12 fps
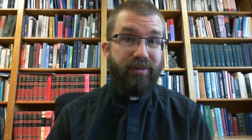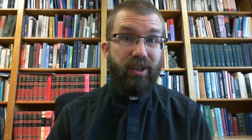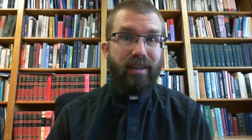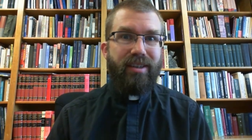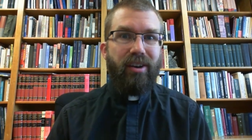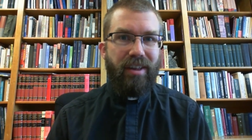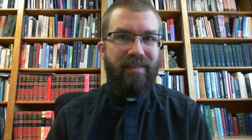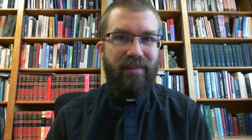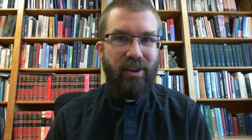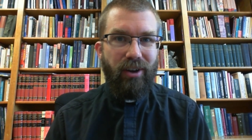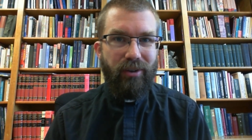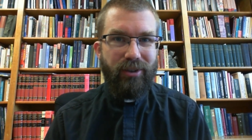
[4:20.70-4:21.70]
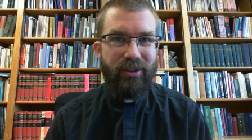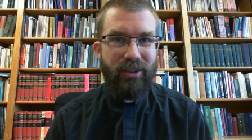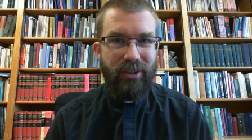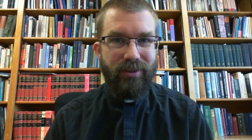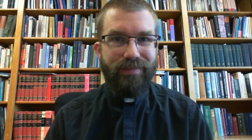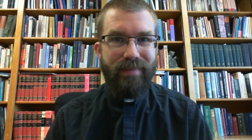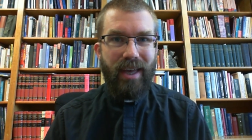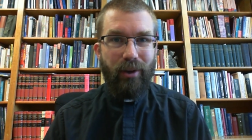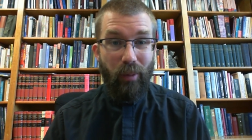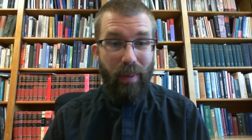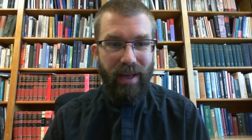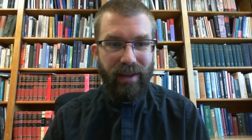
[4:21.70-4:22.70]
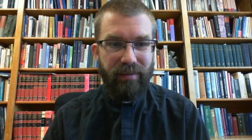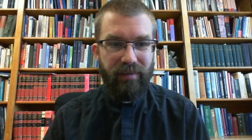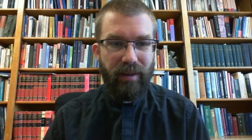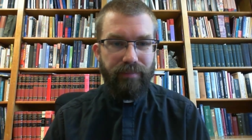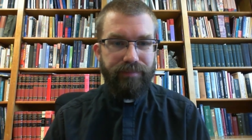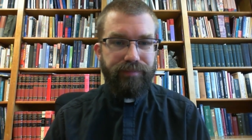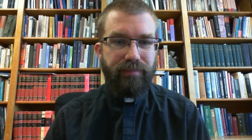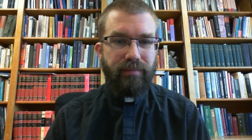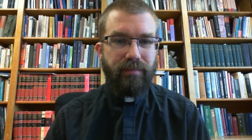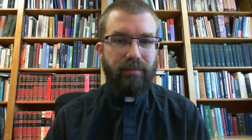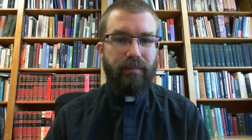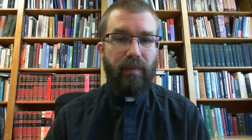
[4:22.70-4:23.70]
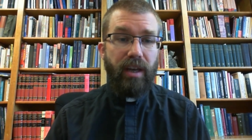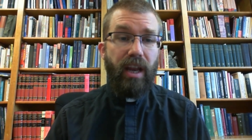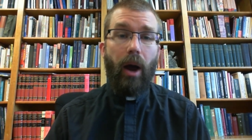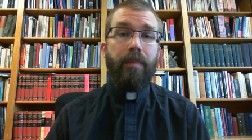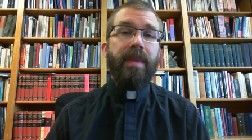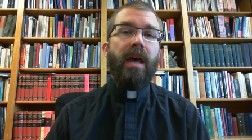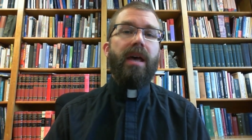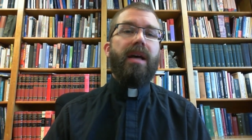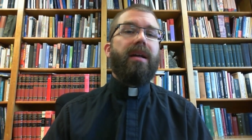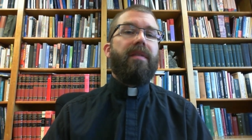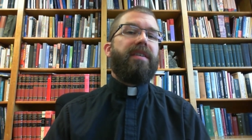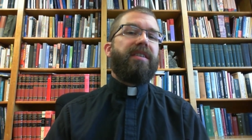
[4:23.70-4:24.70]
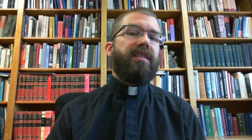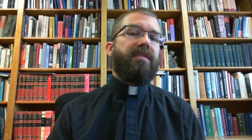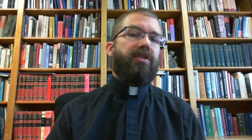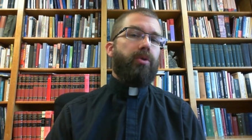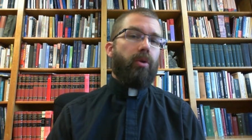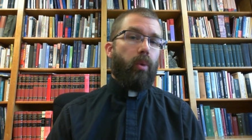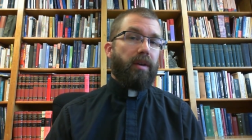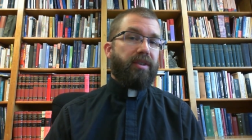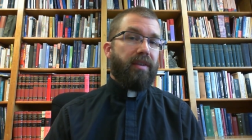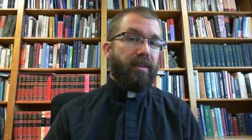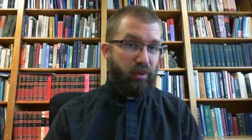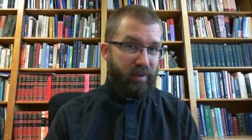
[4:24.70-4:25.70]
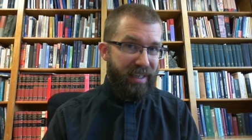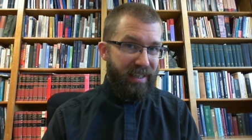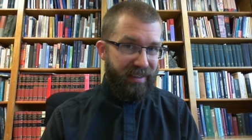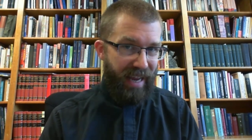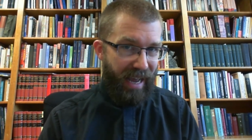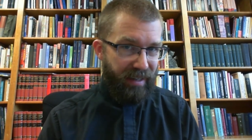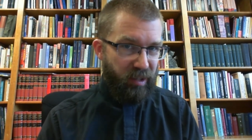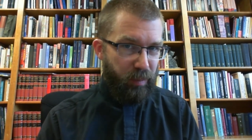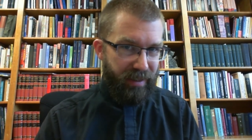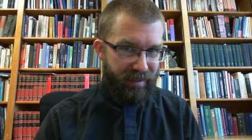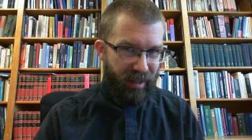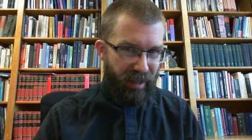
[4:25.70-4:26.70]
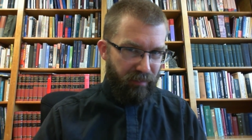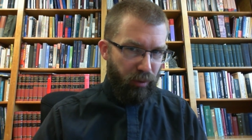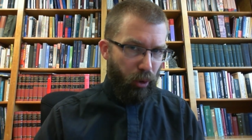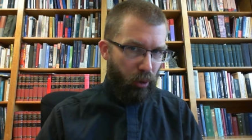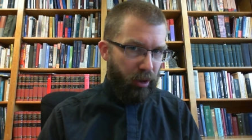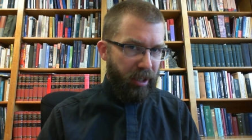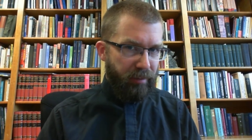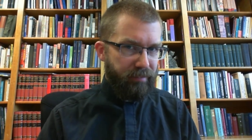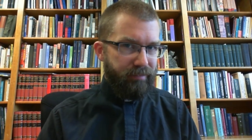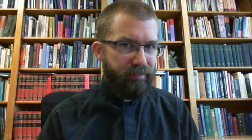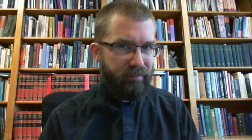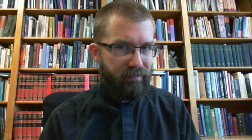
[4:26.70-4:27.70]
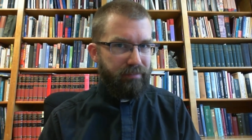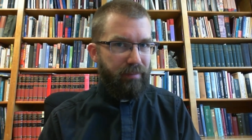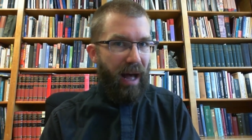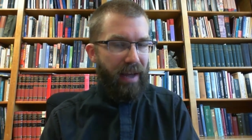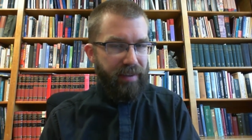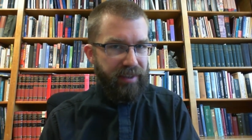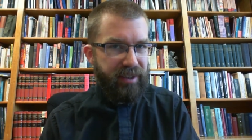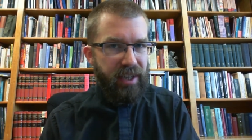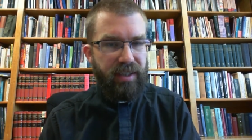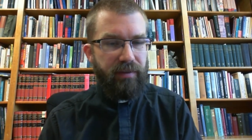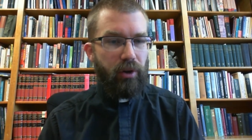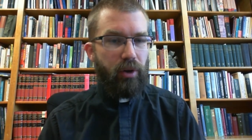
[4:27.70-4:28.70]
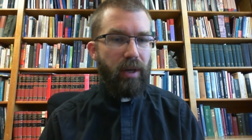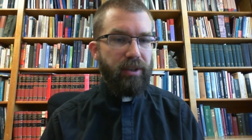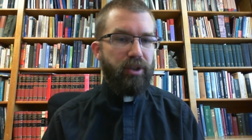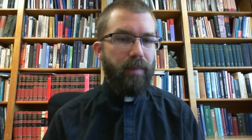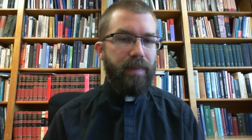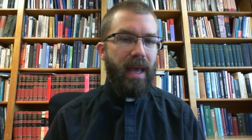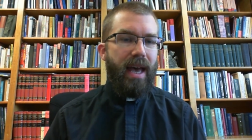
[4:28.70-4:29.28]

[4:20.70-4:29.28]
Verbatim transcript: until they feel their sins and repent of them. Now, this leads to a question that you didn't ask, but it's kind of lurking behind the scenes of your question,